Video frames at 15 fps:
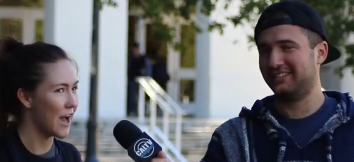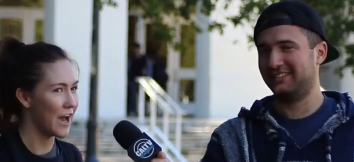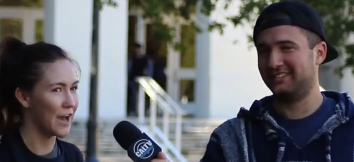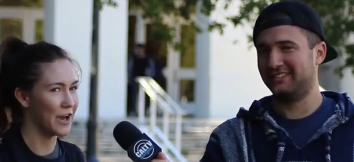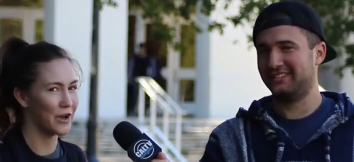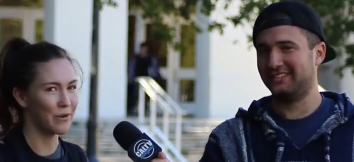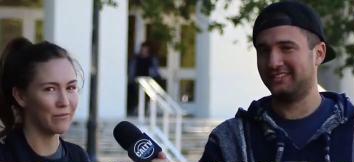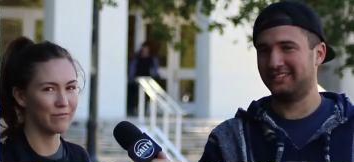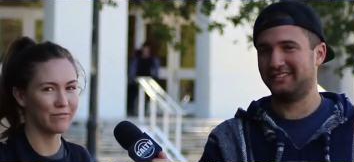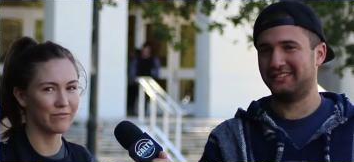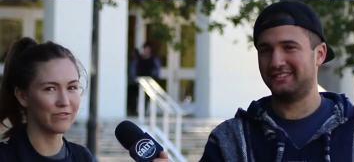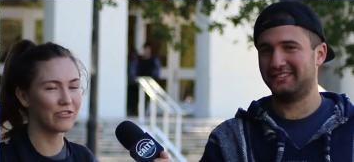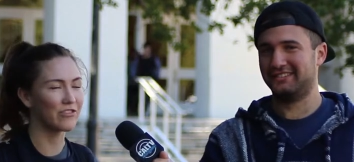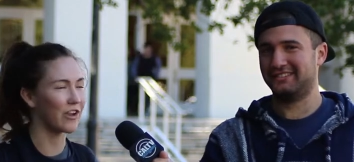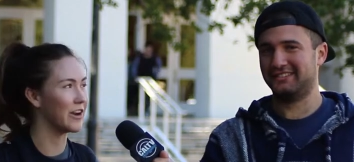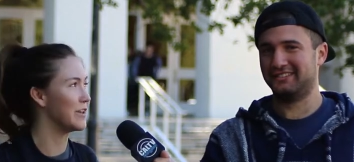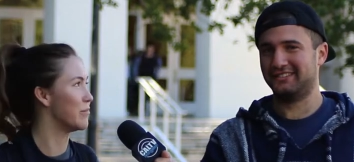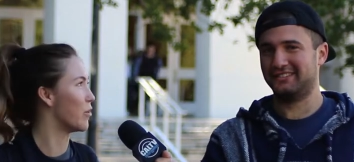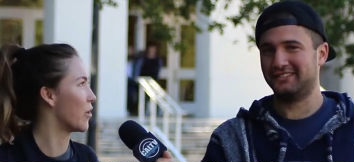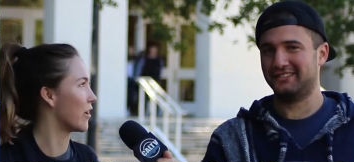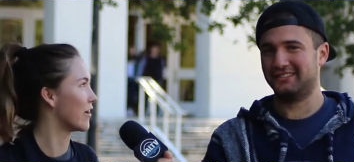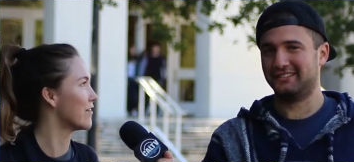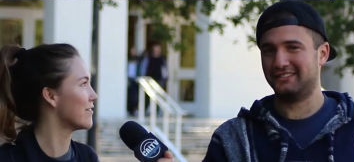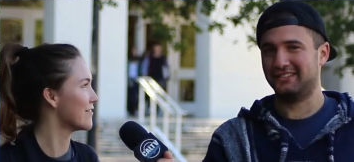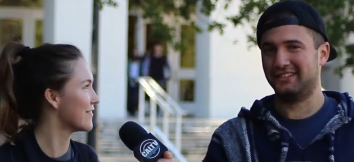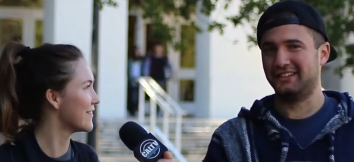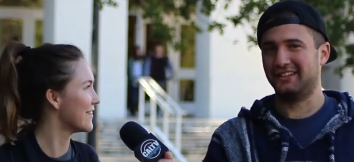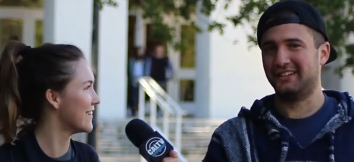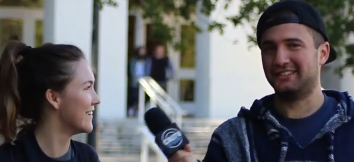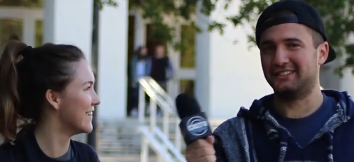Speaker 1: Um, study more.
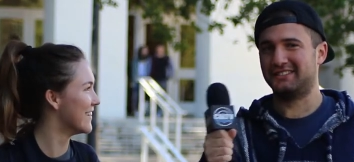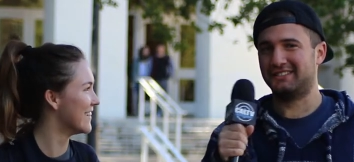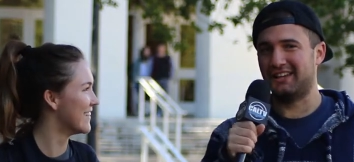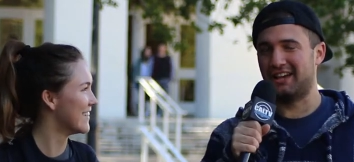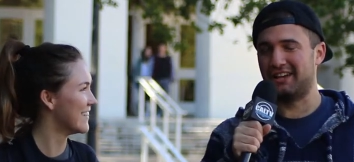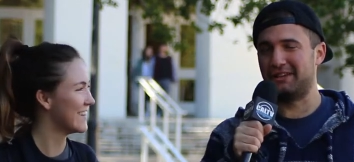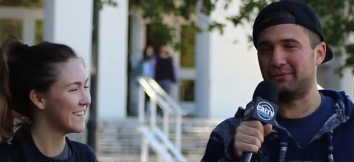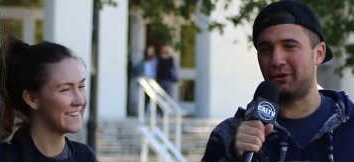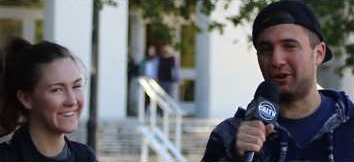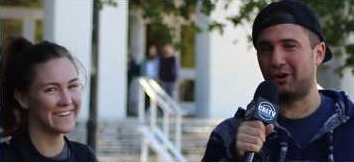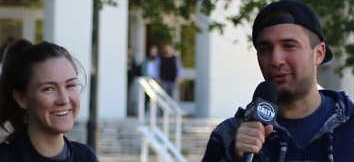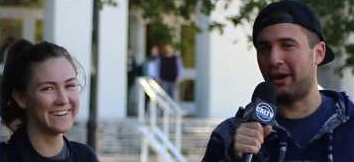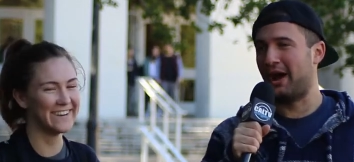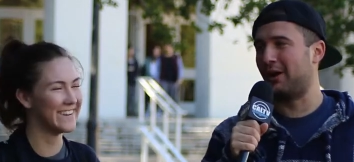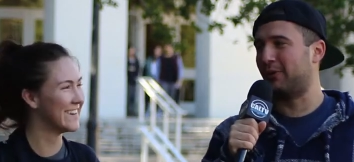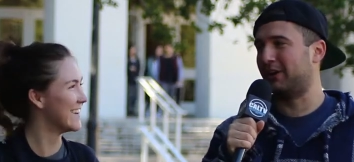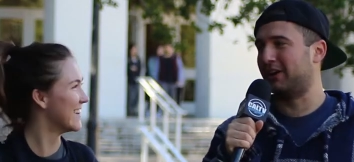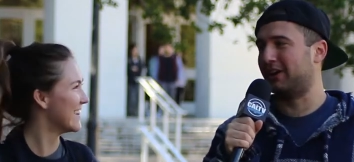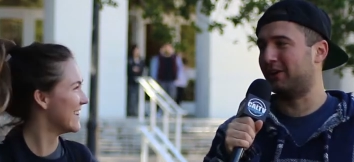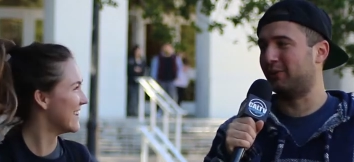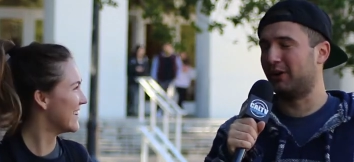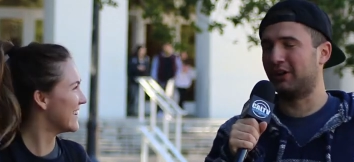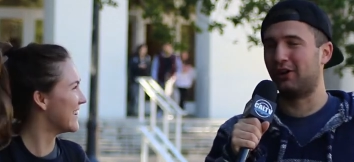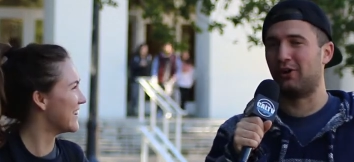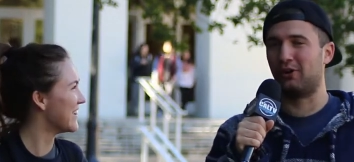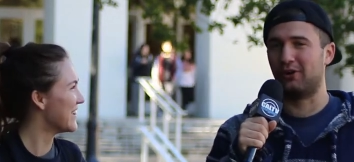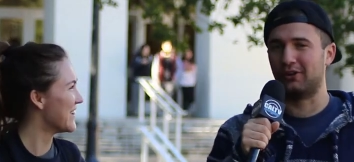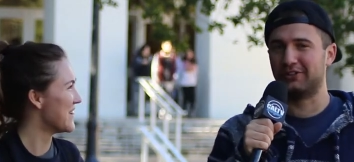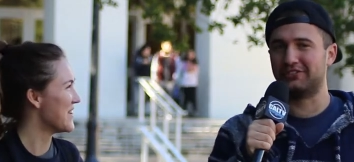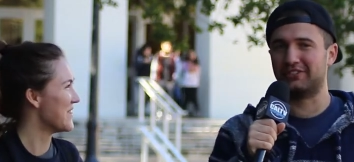
Speaker 2: Study more. Wow, what a what a
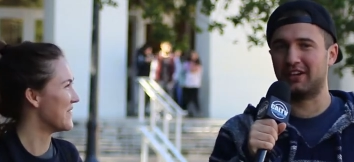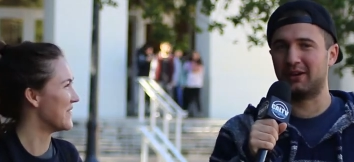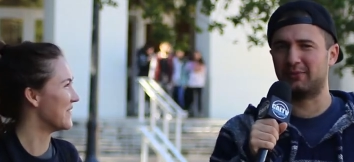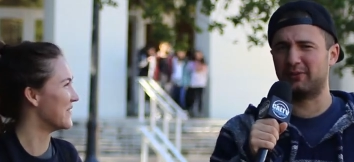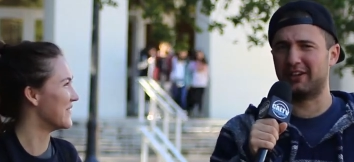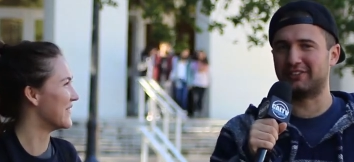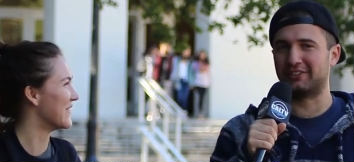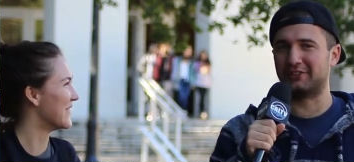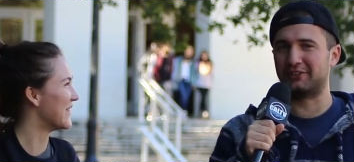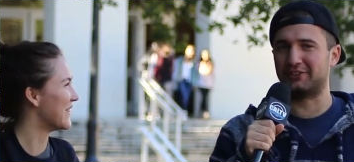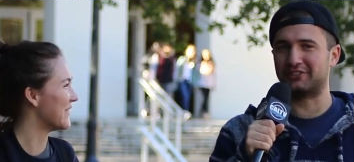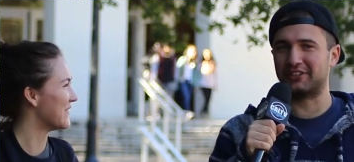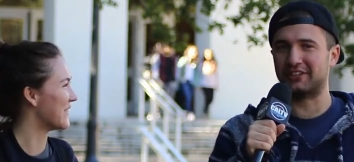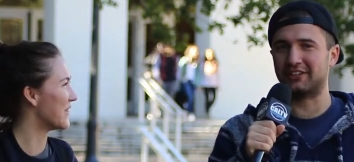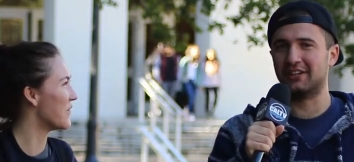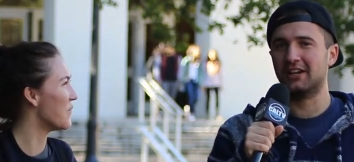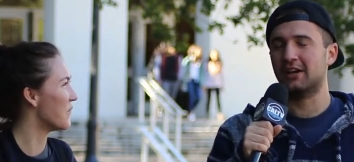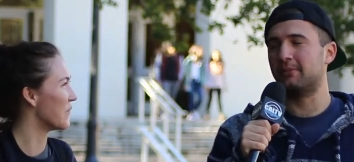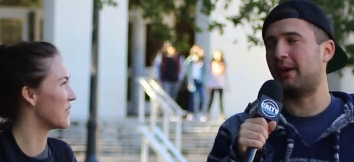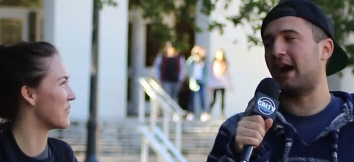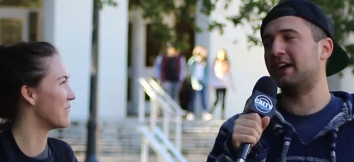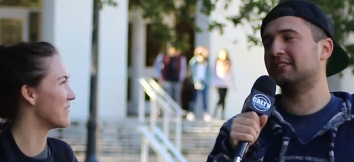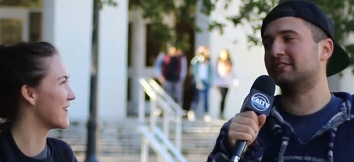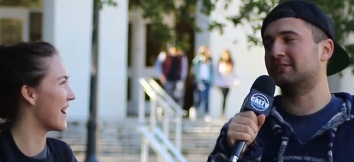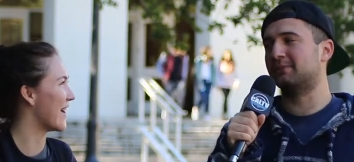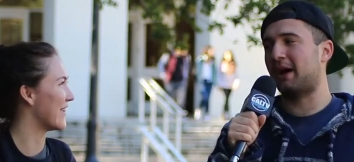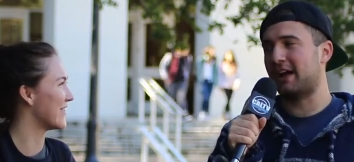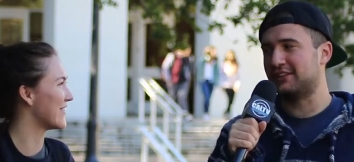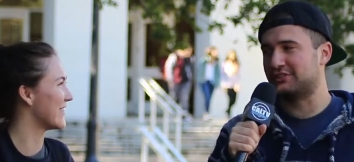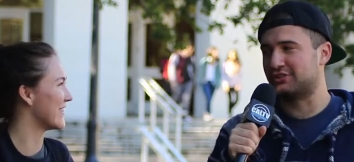wholesome resolution. Mine's
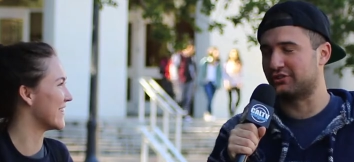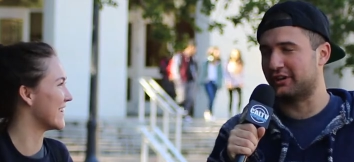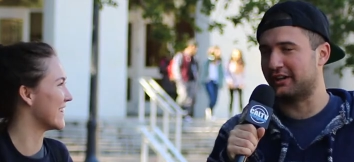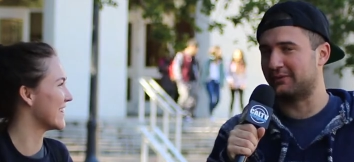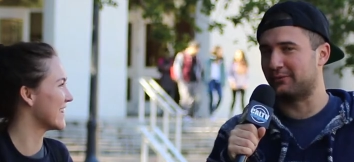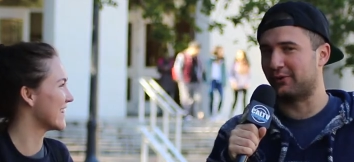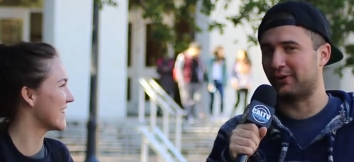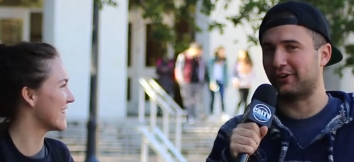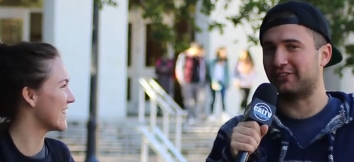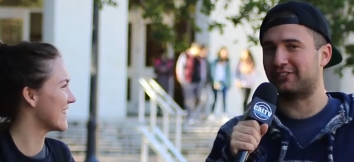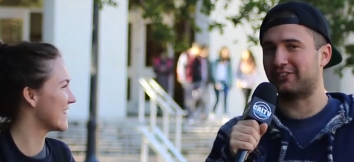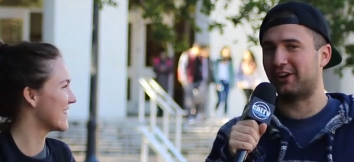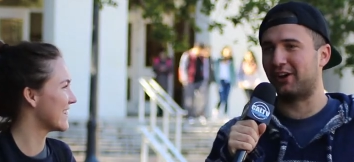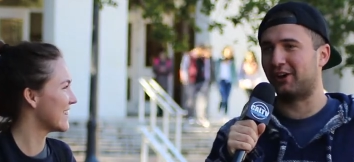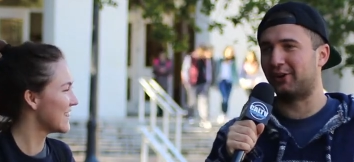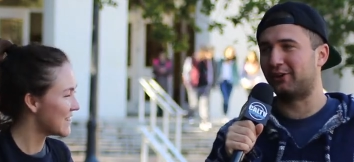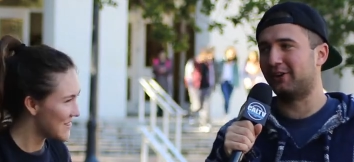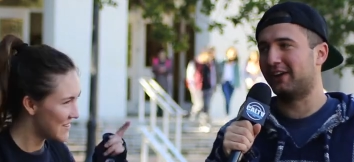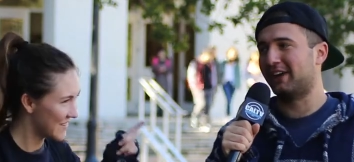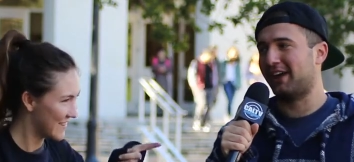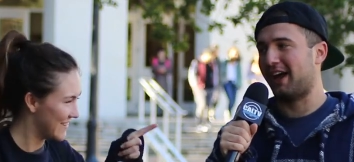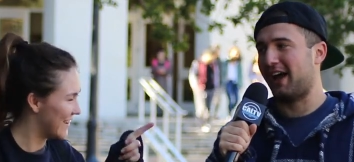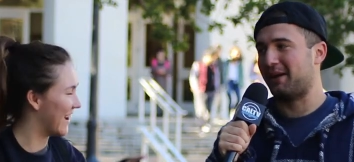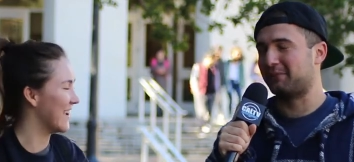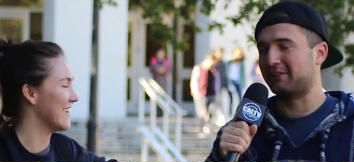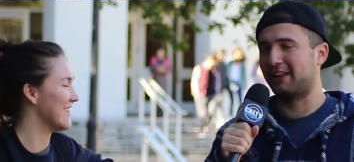mine's drink more. So I'm